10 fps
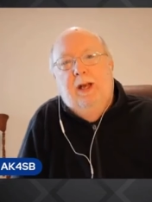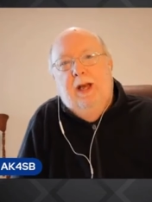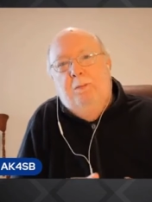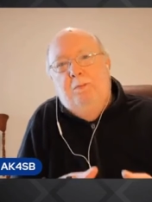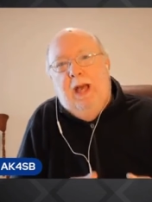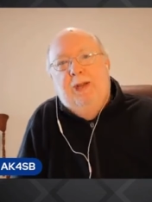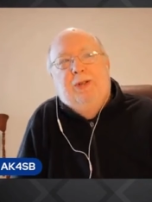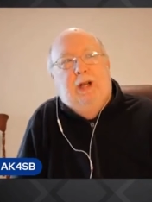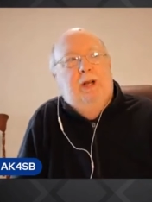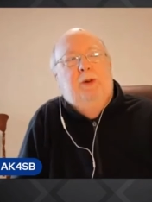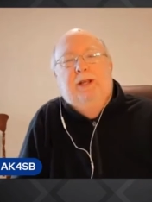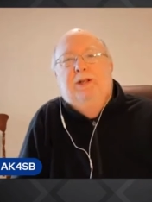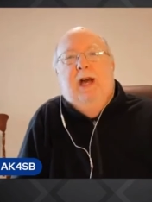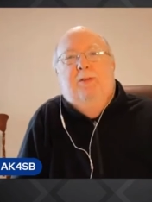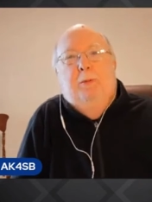And basically what
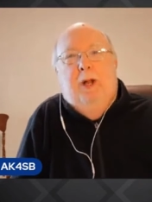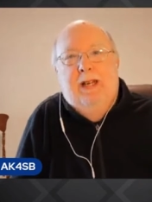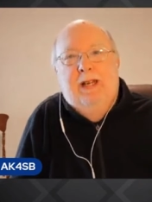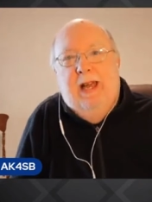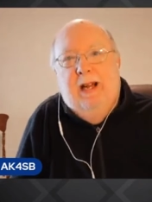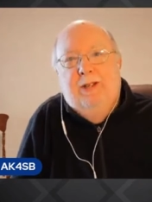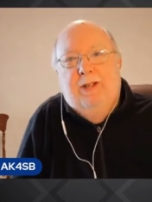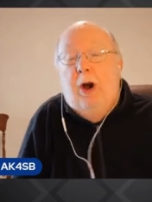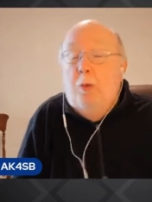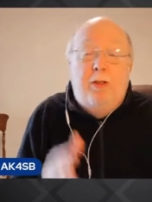these half a plan candidates are,